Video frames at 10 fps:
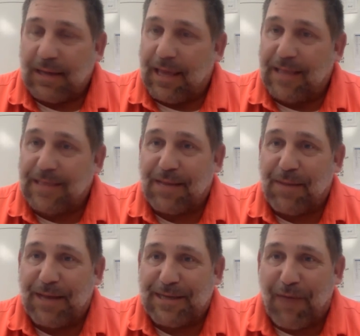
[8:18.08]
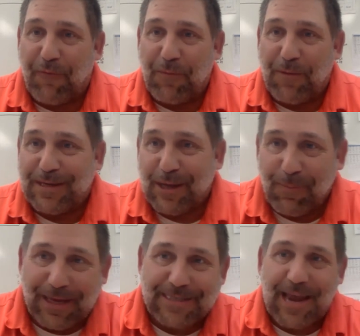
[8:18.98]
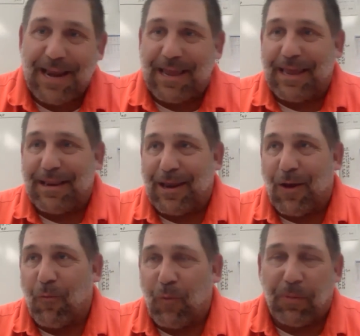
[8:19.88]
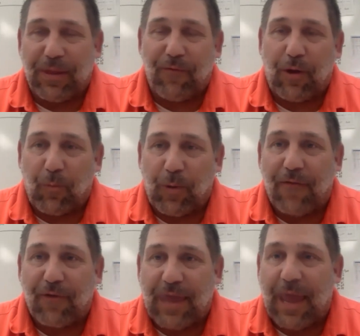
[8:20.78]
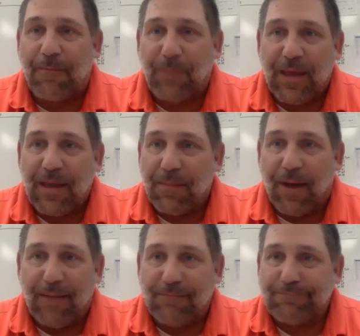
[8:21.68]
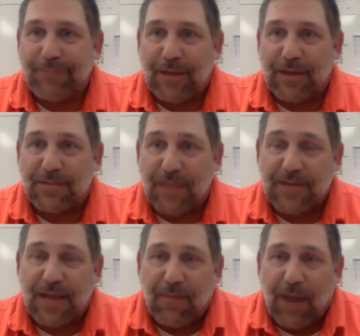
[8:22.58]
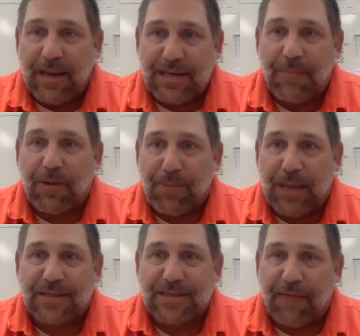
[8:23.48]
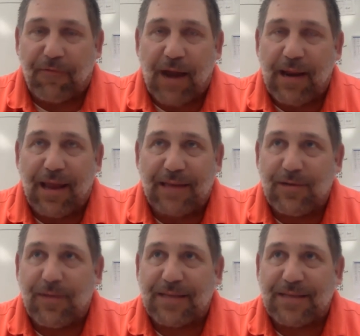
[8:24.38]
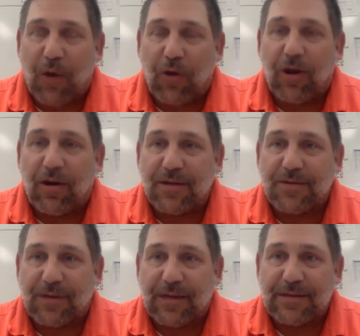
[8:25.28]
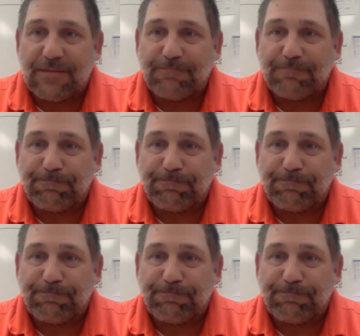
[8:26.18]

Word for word: it's going to be a tough one, but it'll be exciting. And you know, we believe we can win every game, but there's there's any team could beat us any Friday night too. That's how good our district is.